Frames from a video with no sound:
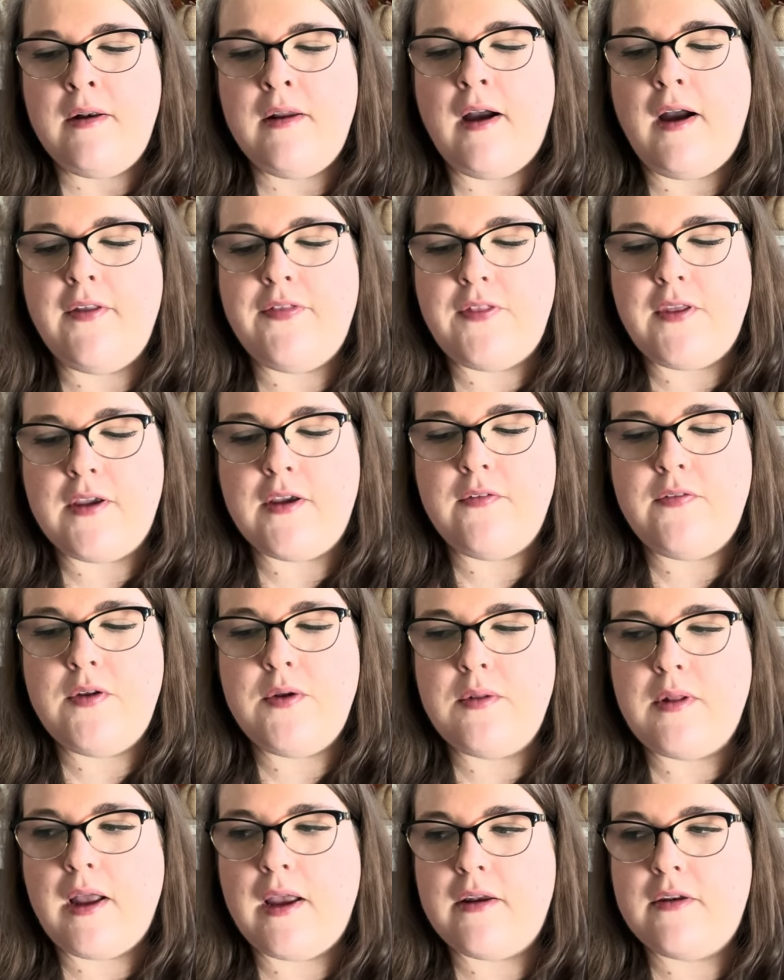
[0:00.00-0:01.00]
I think if
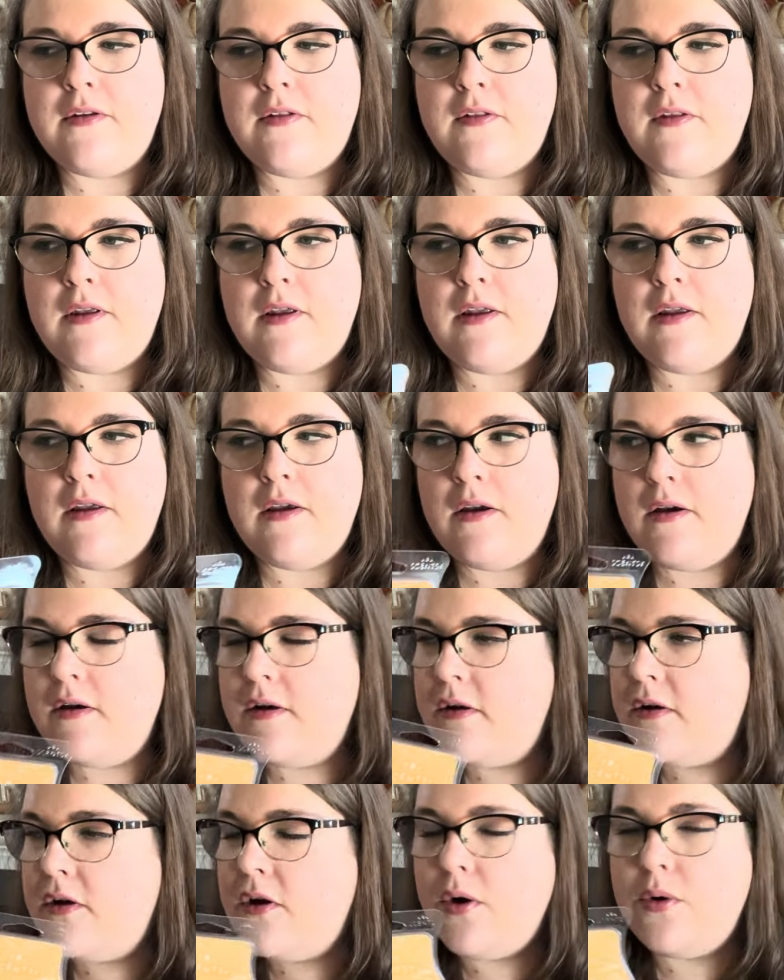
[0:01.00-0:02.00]
you liked the
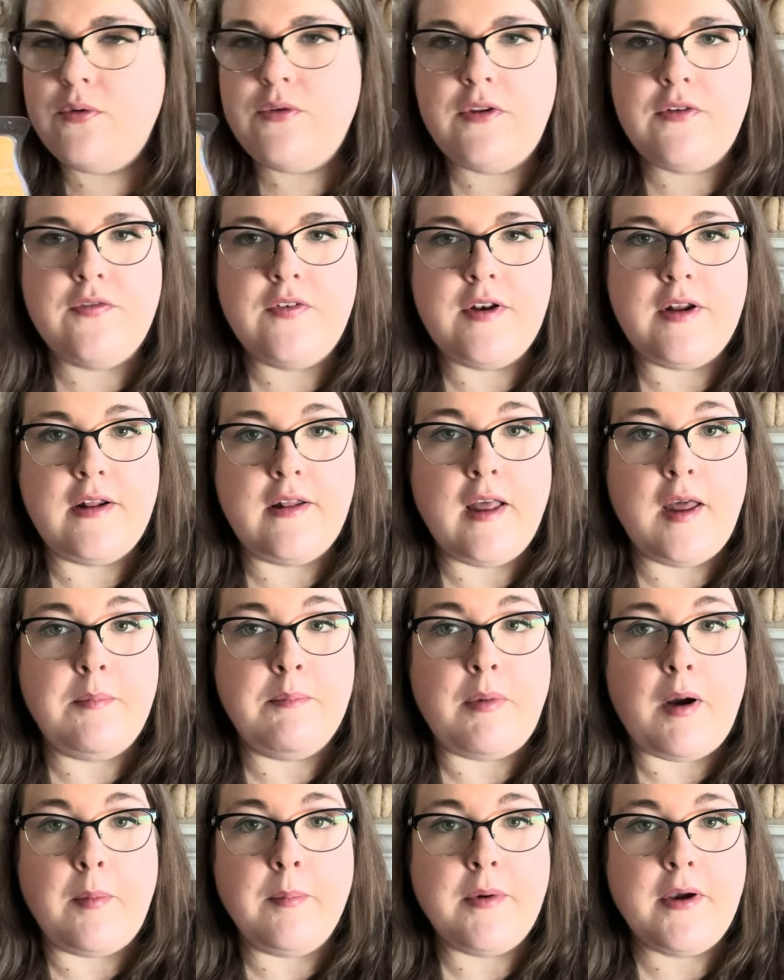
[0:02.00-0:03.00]
Cozy Vanilla
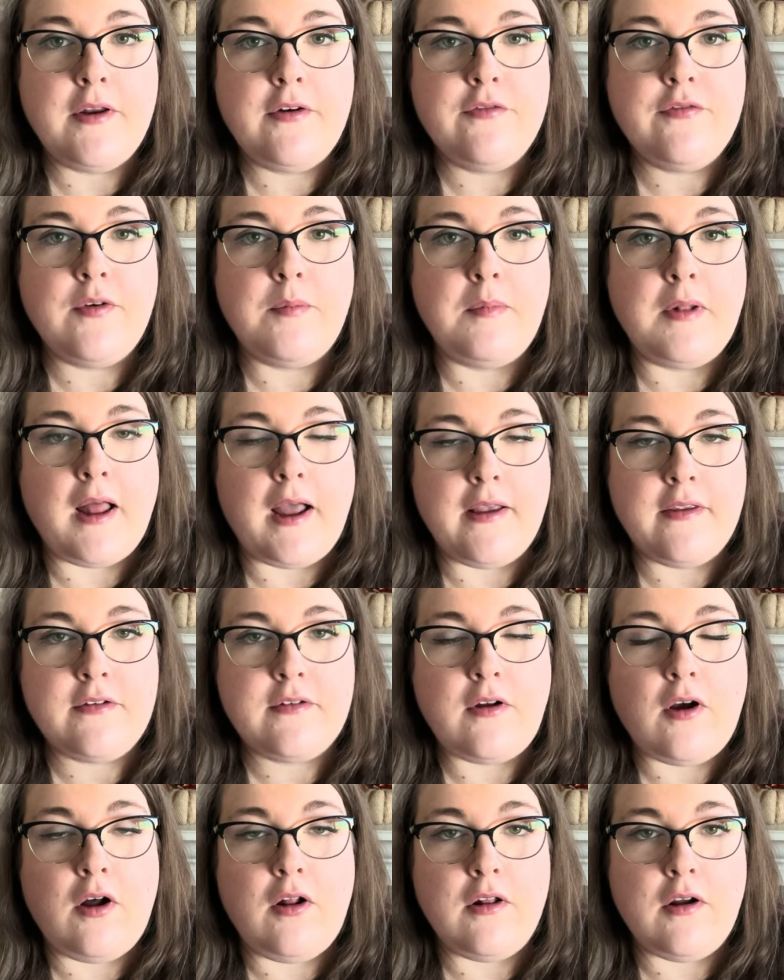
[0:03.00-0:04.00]
and Pumpkin from
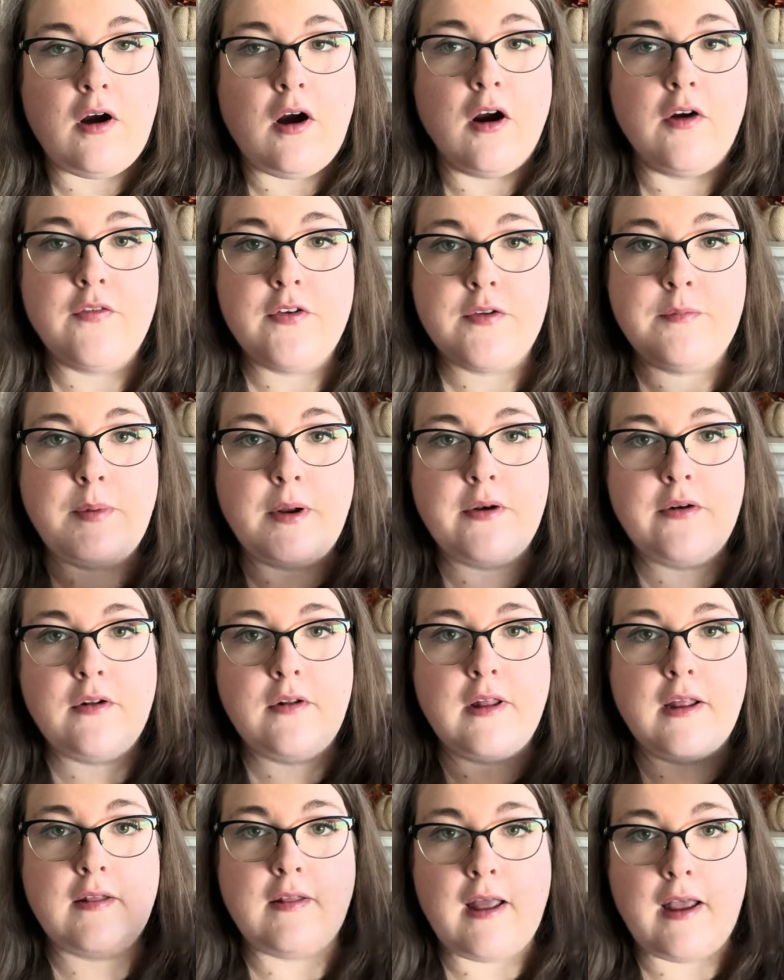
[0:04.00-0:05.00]
last Harvest Bundle,
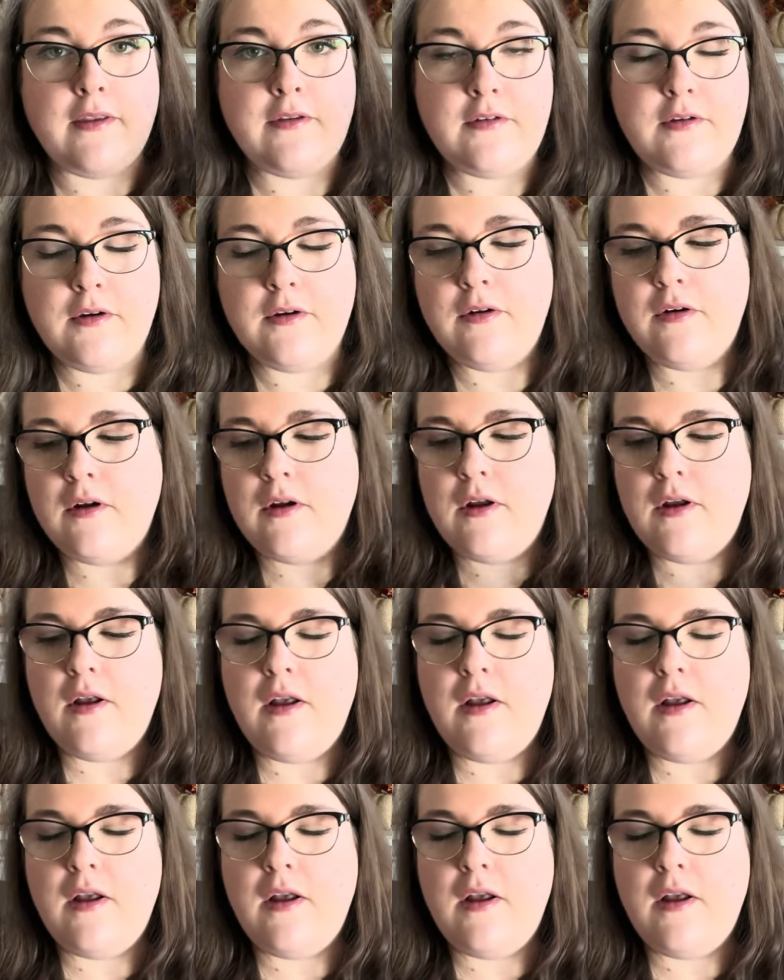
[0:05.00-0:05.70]
like last year,